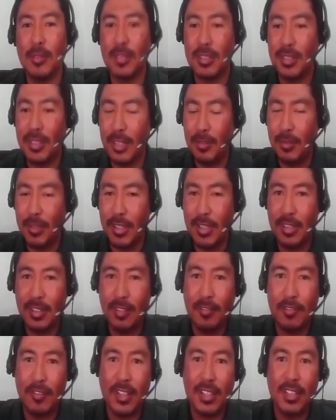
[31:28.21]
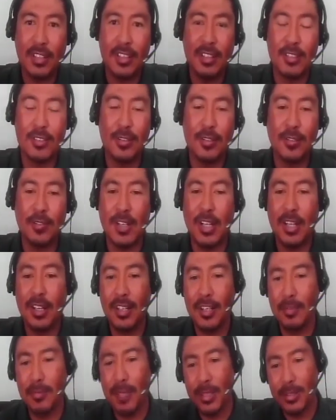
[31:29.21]
will stay within the fatty tissue of all
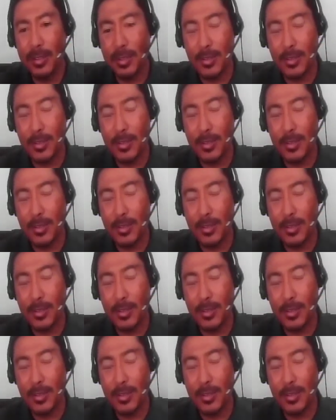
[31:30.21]
animals.